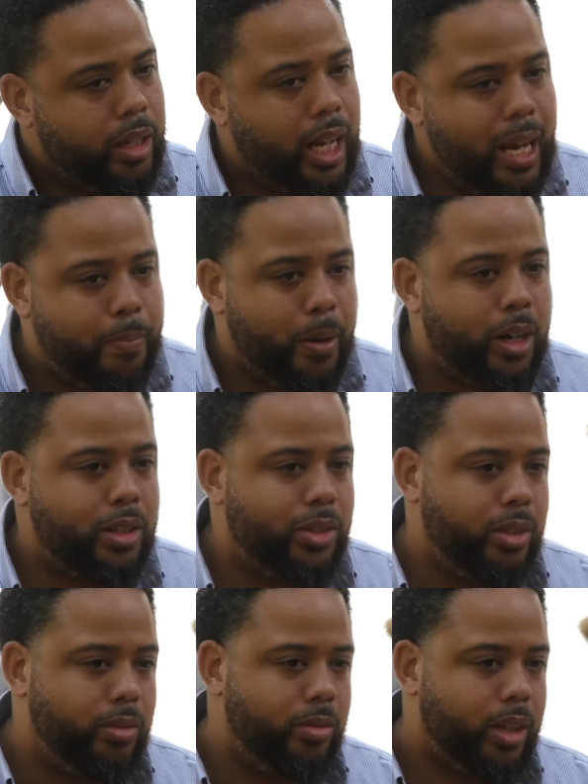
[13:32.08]
The lay
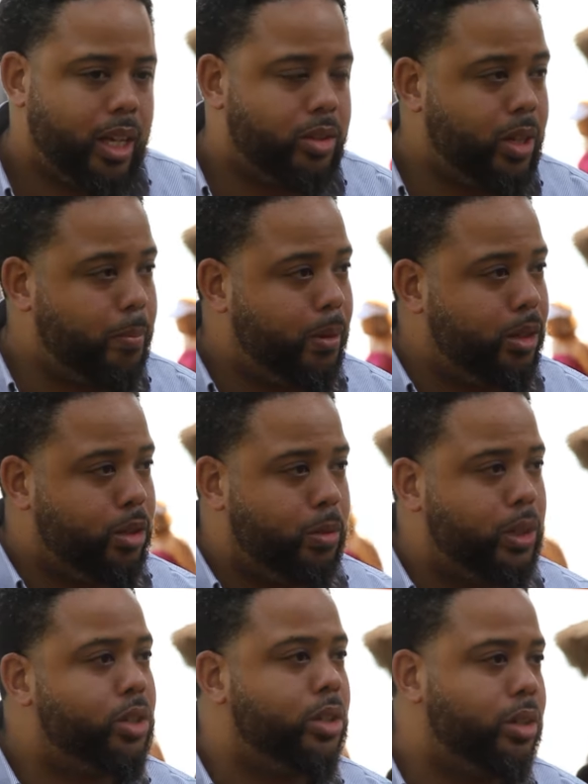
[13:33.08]
person can simply do
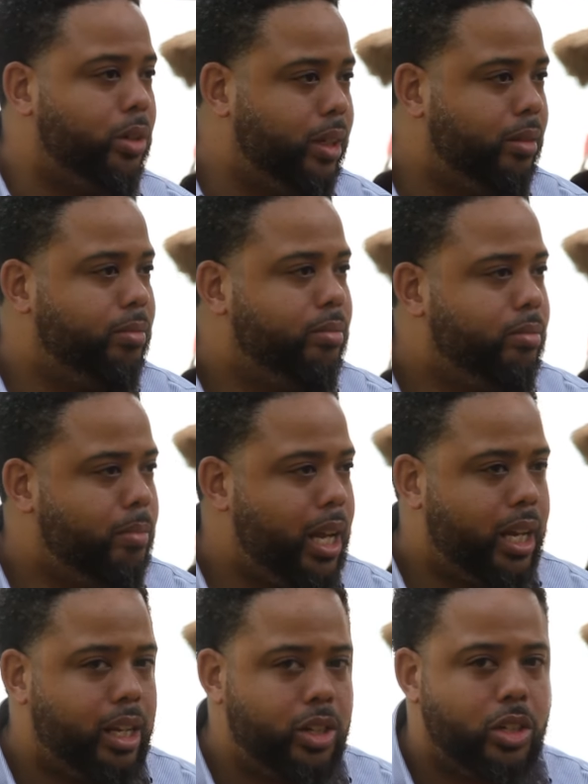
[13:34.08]
what you're doing,
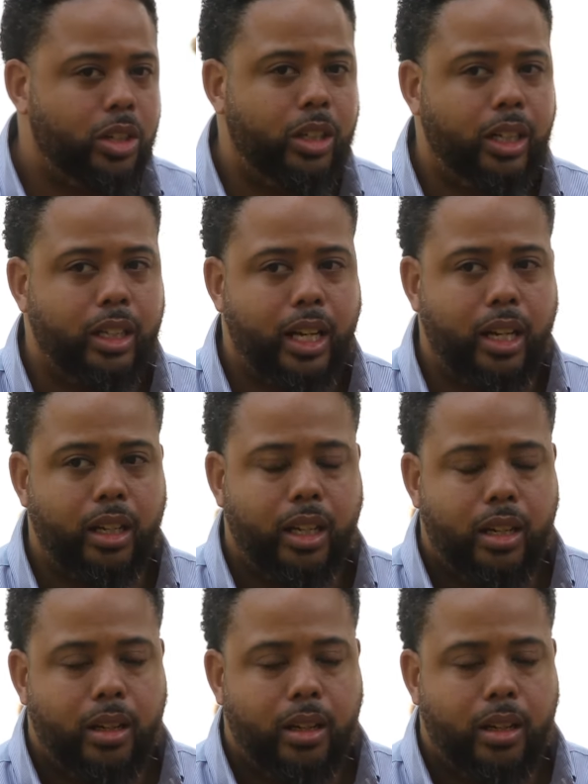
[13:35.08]
making sure that